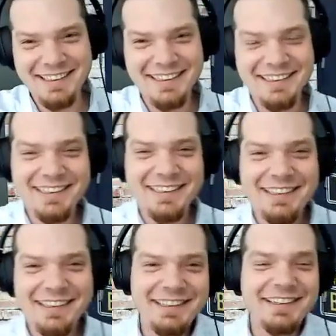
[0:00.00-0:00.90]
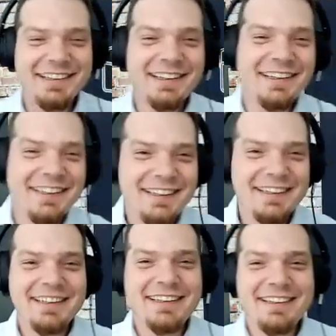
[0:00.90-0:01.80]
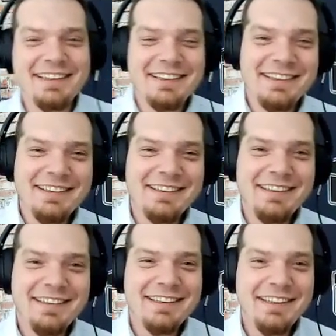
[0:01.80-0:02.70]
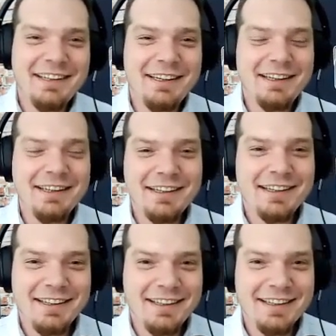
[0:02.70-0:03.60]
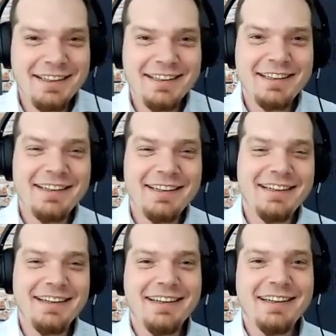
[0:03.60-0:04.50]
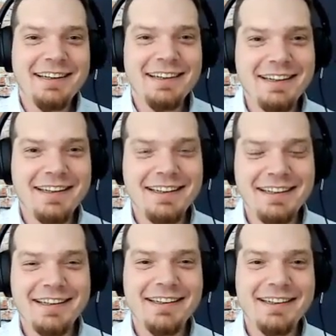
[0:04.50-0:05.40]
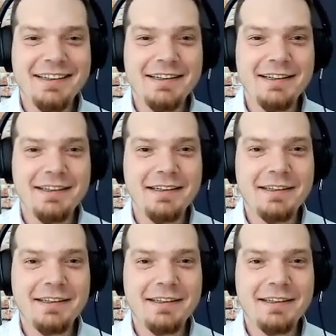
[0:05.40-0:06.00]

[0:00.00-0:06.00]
This person isn't speaking.